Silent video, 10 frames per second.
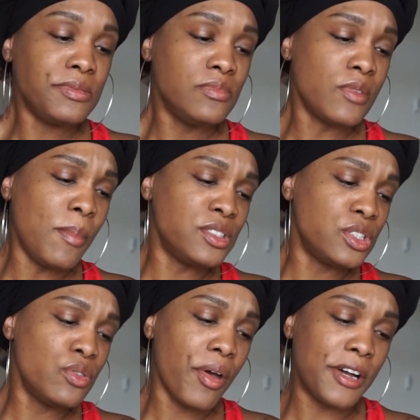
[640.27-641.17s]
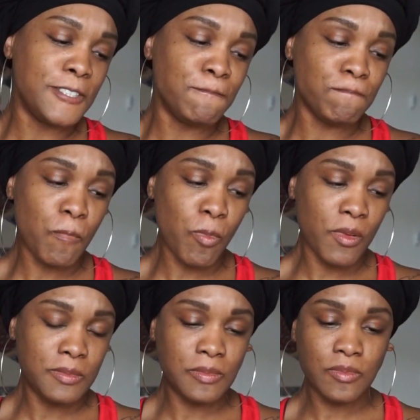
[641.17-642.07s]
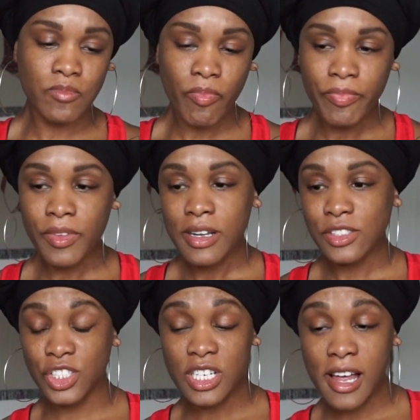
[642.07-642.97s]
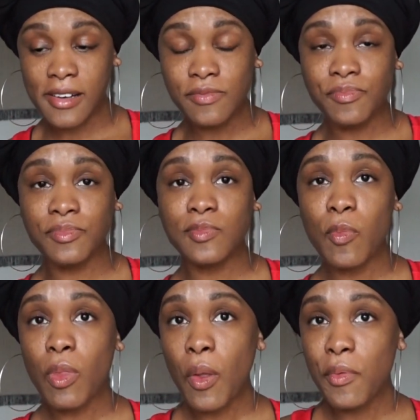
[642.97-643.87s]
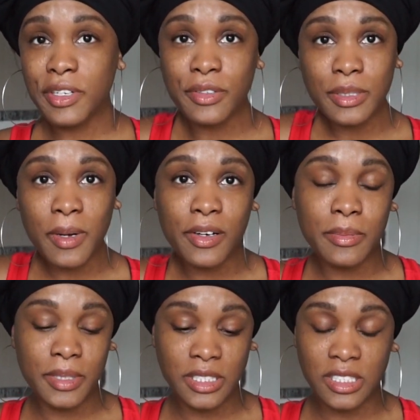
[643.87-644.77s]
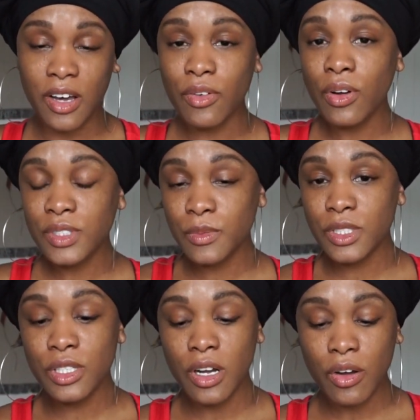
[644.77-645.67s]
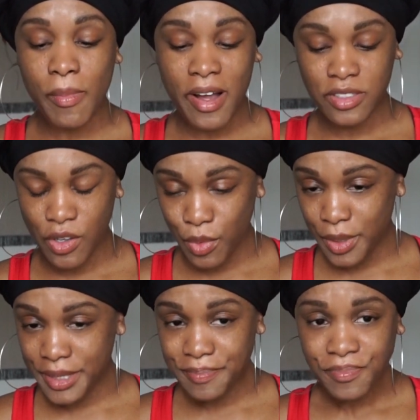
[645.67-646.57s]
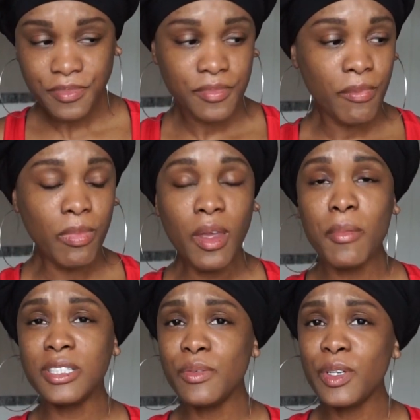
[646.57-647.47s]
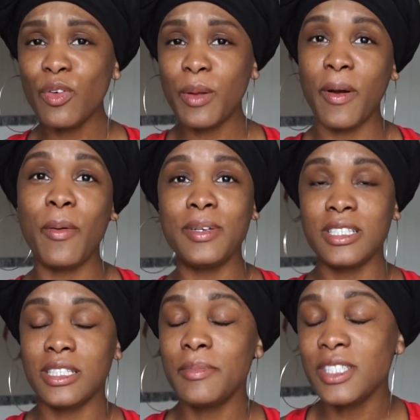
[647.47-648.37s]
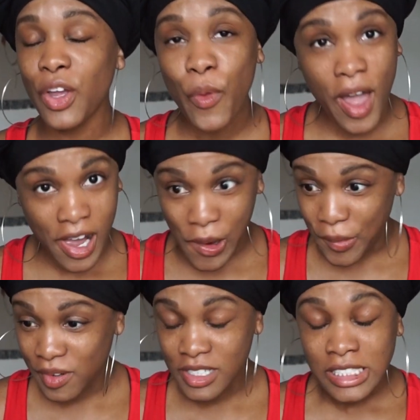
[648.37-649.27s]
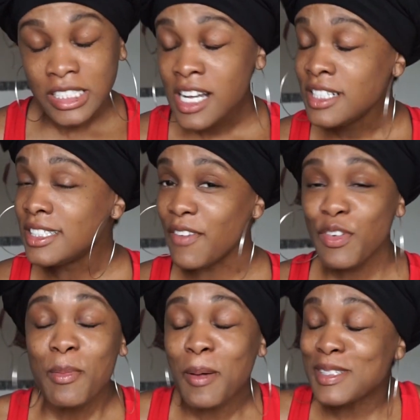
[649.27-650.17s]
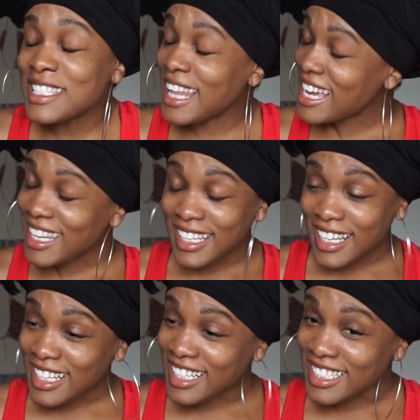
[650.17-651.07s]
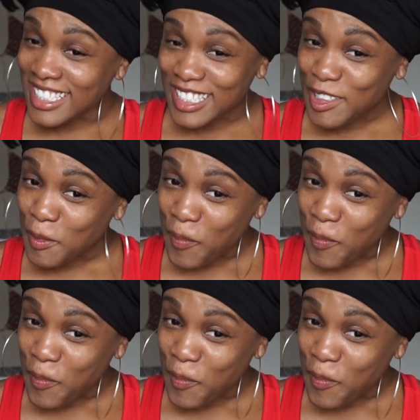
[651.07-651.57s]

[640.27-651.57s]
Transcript: let me tell you how she left, went on about her business. I don't know if she went to the go-go by herself or what, but she went on about her business. Let me tell you how a few moments later, honey,